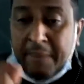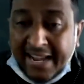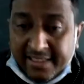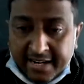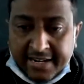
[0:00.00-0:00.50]

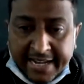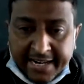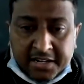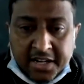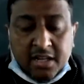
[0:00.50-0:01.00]
By the
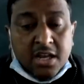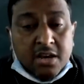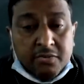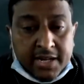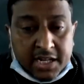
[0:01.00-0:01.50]
directing,
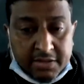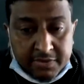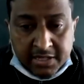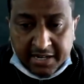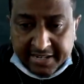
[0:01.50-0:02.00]
we are
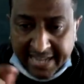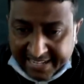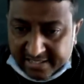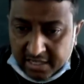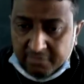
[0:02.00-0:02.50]
giving the
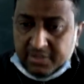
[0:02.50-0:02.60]
direction,